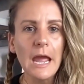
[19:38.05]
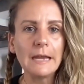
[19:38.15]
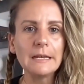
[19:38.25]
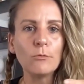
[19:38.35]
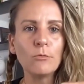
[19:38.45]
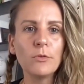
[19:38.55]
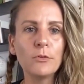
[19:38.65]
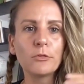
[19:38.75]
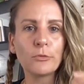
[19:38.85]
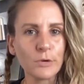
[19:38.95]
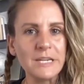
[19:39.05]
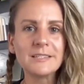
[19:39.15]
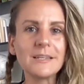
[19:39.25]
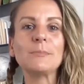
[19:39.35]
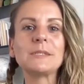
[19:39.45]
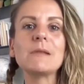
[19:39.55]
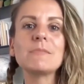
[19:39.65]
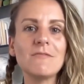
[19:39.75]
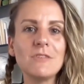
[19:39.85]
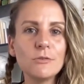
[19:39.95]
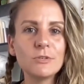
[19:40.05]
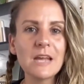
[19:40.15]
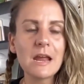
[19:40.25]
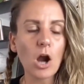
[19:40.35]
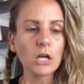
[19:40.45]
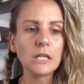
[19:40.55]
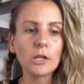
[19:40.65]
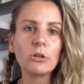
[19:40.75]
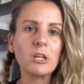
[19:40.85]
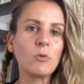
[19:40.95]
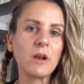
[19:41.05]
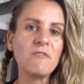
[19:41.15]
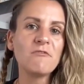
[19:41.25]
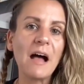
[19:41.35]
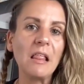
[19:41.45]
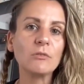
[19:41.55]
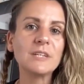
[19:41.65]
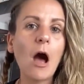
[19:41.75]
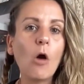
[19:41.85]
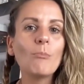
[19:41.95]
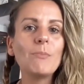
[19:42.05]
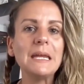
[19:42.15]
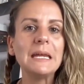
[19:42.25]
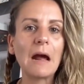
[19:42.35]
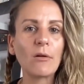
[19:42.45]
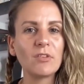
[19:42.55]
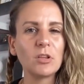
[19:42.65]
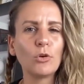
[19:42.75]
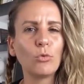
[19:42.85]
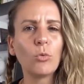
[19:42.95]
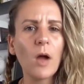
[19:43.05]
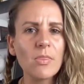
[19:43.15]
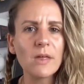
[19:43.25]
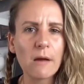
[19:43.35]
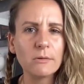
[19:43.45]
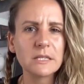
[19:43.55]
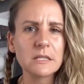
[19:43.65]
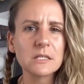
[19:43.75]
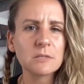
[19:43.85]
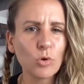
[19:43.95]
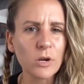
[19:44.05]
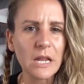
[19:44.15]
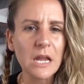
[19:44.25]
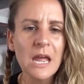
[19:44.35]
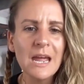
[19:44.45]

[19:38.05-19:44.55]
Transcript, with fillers: And the three steps that I'm giving you today are literally what I followed to help me get out of a little rut that I was in this morning.